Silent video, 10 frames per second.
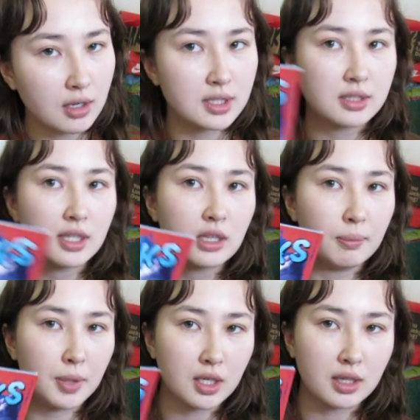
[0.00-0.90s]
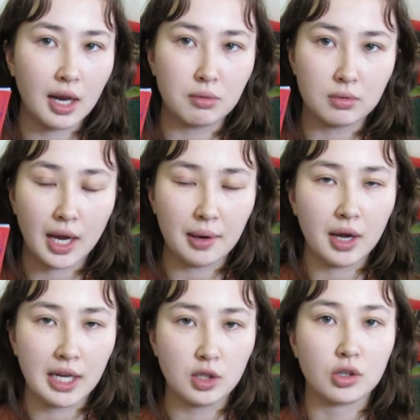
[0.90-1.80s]
This is like the book that
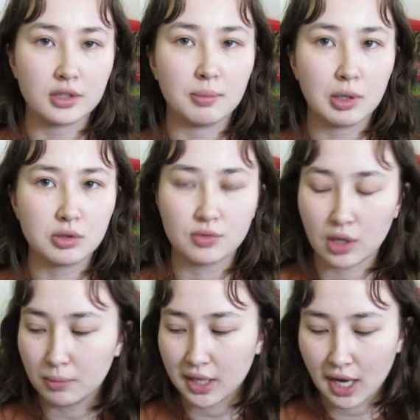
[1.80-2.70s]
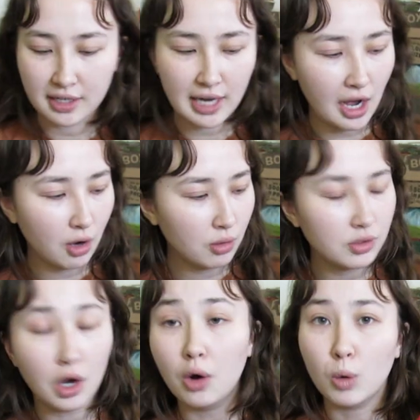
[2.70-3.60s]
I learned the most from. Like, I now
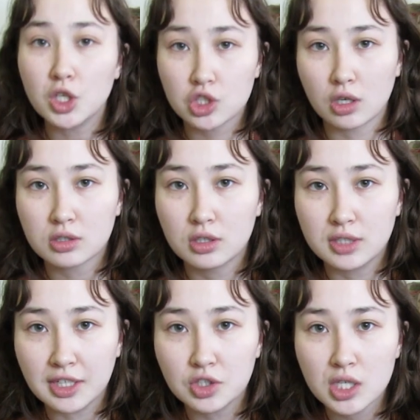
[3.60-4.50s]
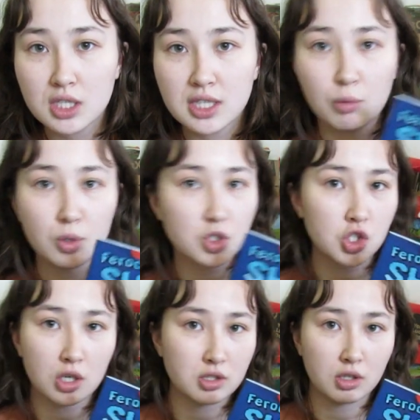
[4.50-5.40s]
know what sharks are dangerous and which
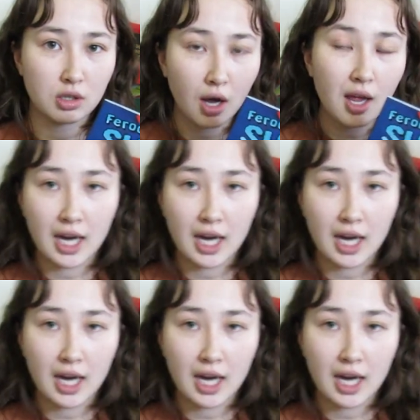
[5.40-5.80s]
sharks are not.